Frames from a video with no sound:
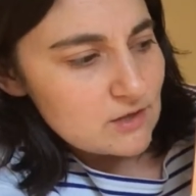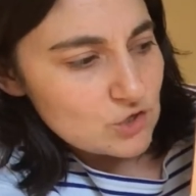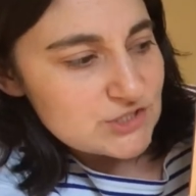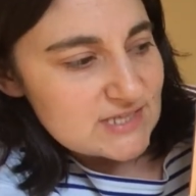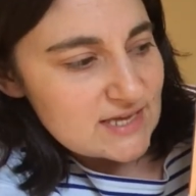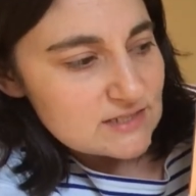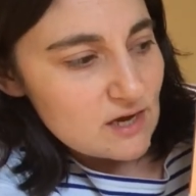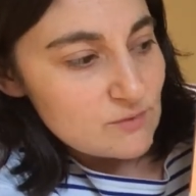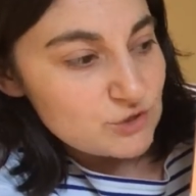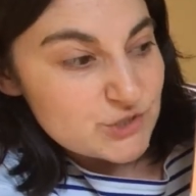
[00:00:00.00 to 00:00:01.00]
God said,
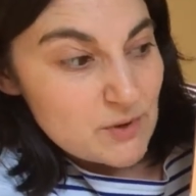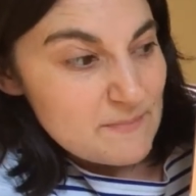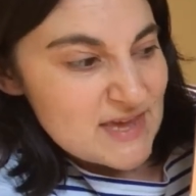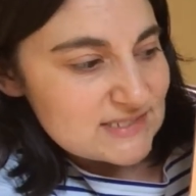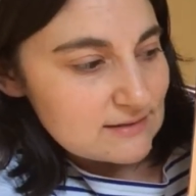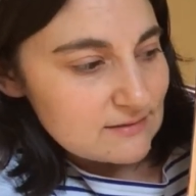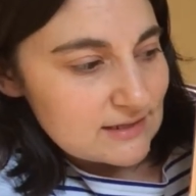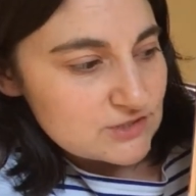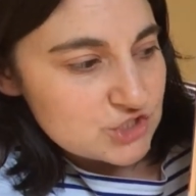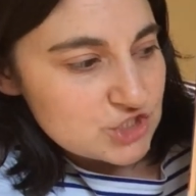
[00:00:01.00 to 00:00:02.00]
I will do amazing
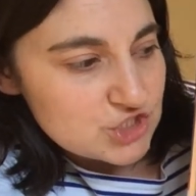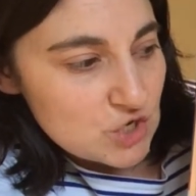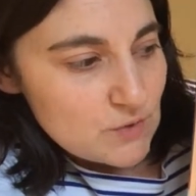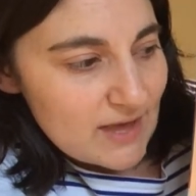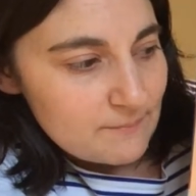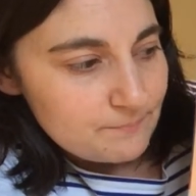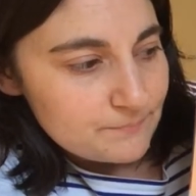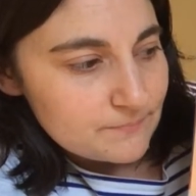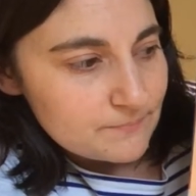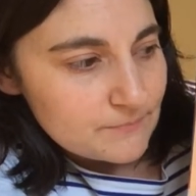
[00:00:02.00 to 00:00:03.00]
things to show
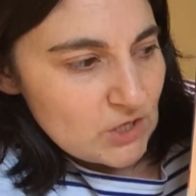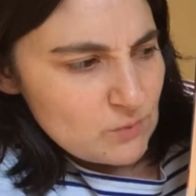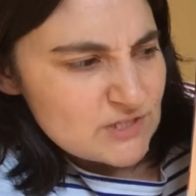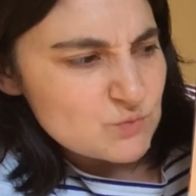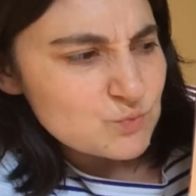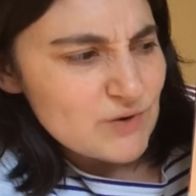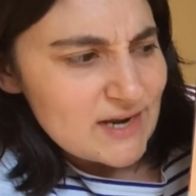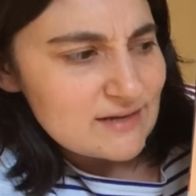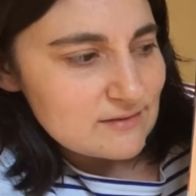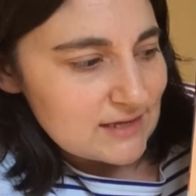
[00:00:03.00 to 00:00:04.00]
him who is
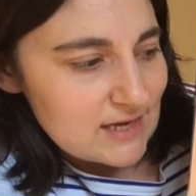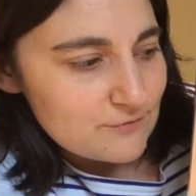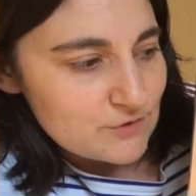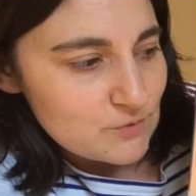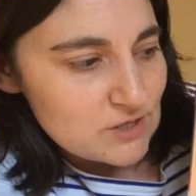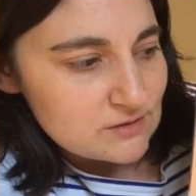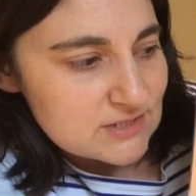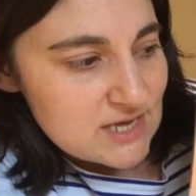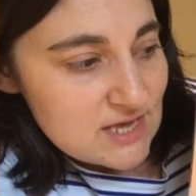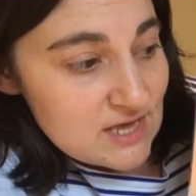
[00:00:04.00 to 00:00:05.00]
really the king of the world.
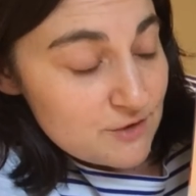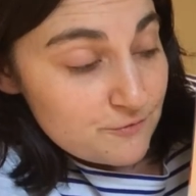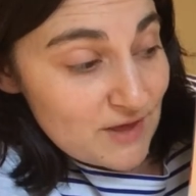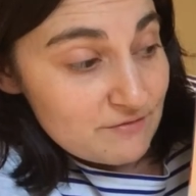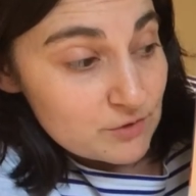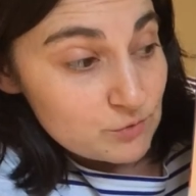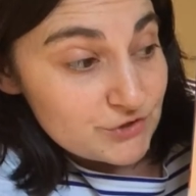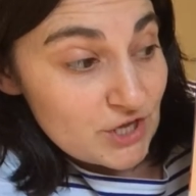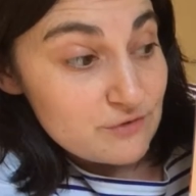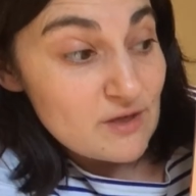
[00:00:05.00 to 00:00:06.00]
Pharaoh will
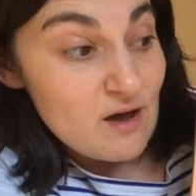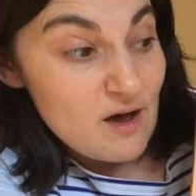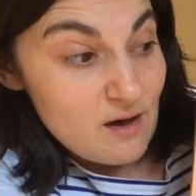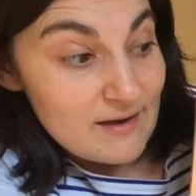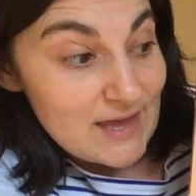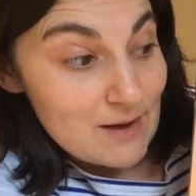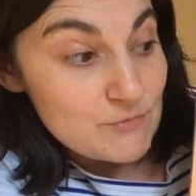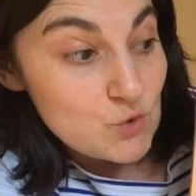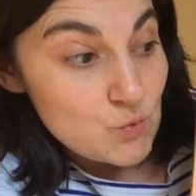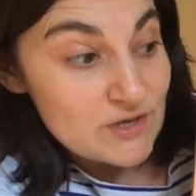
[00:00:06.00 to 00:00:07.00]
know that I am
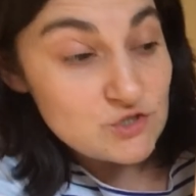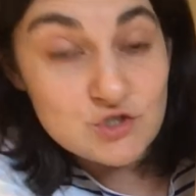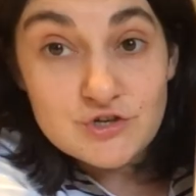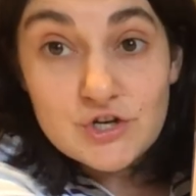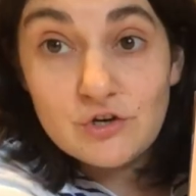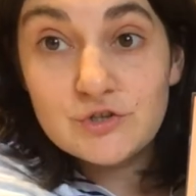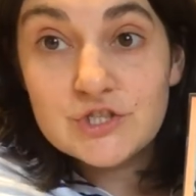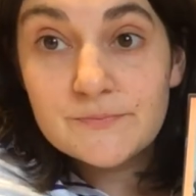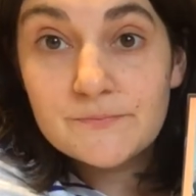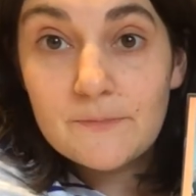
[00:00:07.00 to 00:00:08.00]
the one true God.
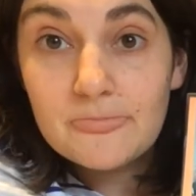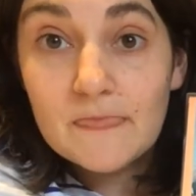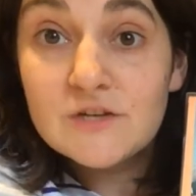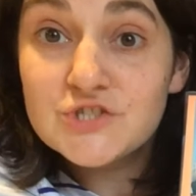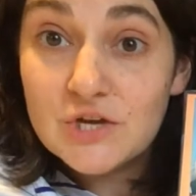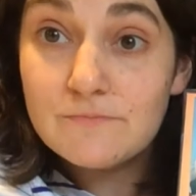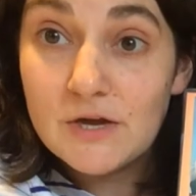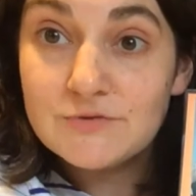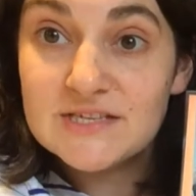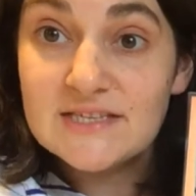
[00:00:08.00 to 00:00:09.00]
So
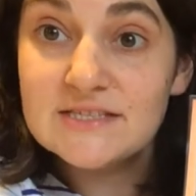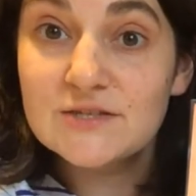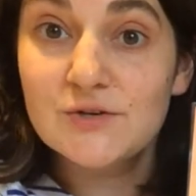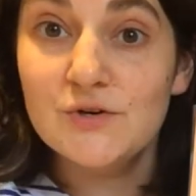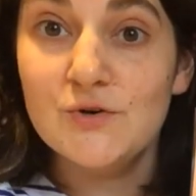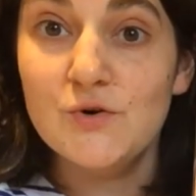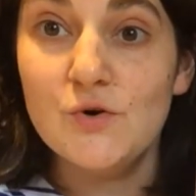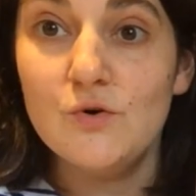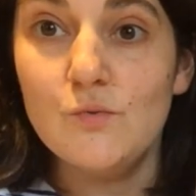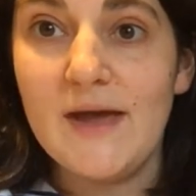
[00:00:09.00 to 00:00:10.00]
Moses
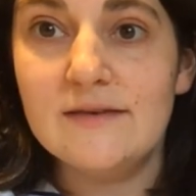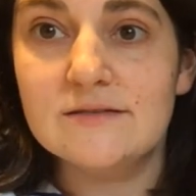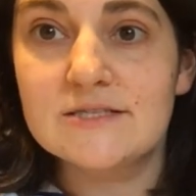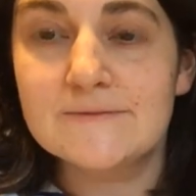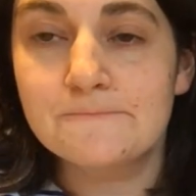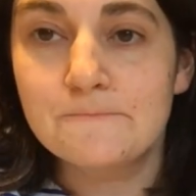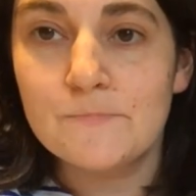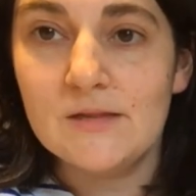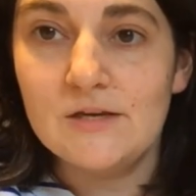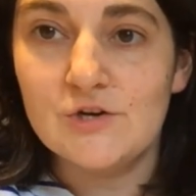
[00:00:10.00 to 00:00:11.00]
went.
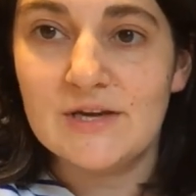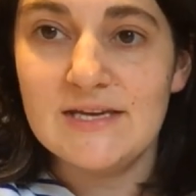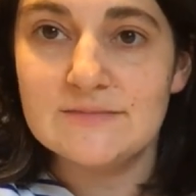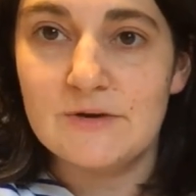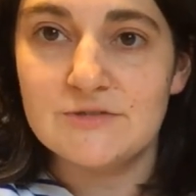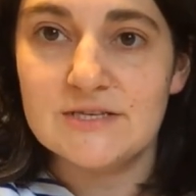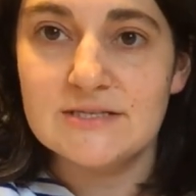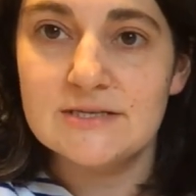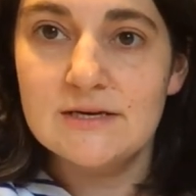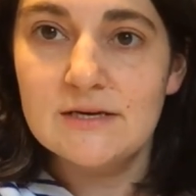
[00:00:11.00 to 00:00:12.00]
Look, here's
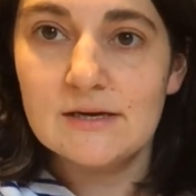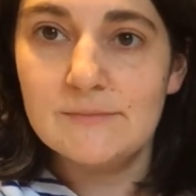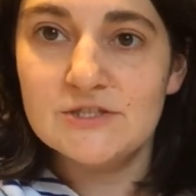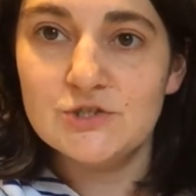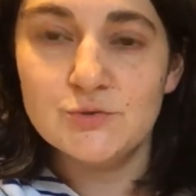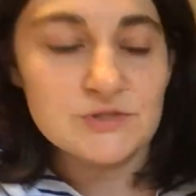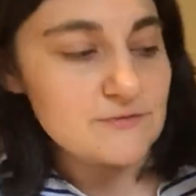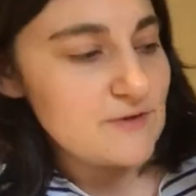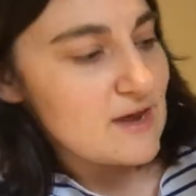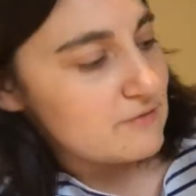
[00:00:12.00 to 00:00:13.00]
Moses coming to talk to
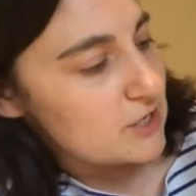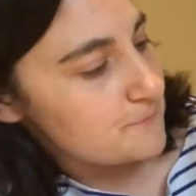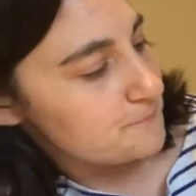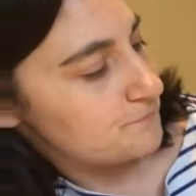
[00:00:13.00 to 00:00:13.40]
Pharaoh.